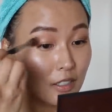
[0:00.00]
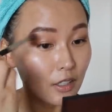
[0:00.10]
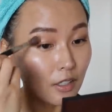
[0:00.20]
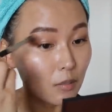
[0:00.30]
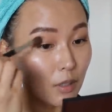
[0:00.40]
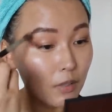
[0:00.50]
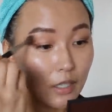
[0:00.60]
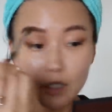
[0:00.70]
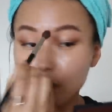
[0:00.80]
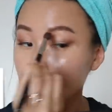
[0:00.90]
Yeah, my
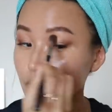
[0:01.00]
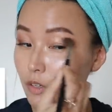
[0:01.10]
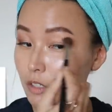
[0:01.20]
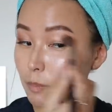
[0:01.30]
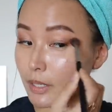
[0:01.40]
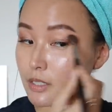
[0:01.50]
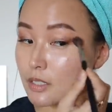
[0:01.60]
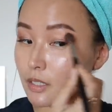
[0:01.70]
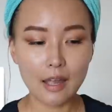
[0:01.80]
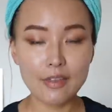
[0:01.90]
makeup is very
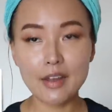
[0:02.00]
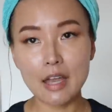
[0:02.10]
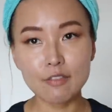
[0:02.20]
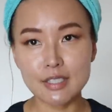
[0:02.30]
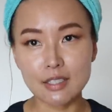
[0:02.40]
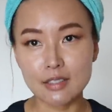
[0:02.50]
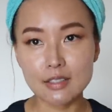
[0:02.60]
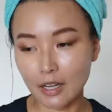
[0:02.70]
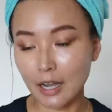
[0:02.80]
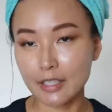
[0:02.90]
basic. And then ever since,
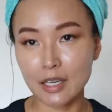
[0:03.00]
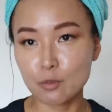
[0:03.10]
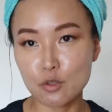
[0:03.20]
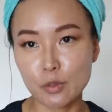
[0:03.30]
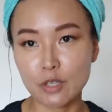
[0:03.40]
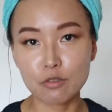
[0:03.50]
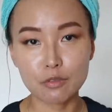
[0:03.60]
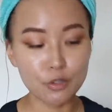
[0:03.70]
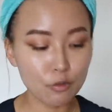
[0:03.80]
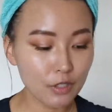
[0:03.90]
I kept doing
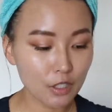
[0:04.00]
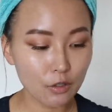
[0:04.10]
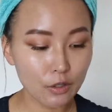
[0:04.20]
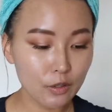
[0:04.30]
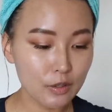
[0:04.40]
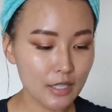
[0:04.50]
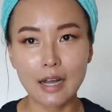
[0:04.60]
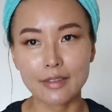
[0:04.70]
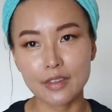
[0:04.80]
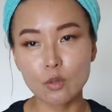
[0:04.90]
review videos.
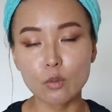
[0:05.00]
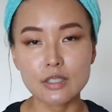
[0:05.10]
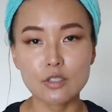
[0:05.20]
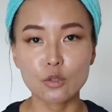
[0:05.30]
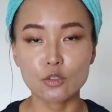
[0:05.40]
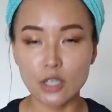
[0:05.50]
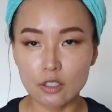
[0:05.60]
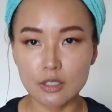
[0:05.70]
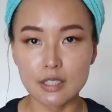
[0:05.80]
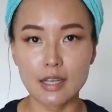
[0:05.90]
I think once your
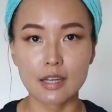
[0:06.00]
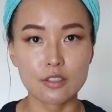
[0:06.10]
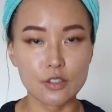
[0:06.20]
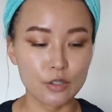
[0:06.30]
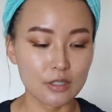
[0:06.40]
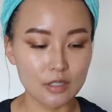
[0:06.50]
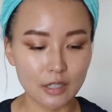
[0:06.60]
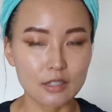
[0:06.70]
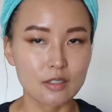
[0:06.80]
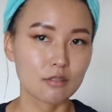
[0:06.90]
channel is at a certain
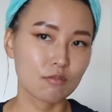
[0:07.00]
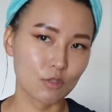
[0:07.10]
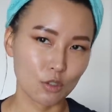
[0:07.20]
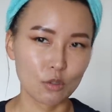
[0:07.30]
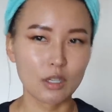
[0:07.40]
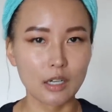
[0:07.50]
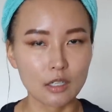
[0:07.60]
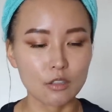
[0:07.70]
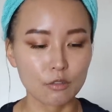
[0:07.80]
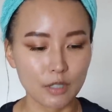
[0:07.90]
size, that, you know,
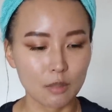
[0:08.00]
kind of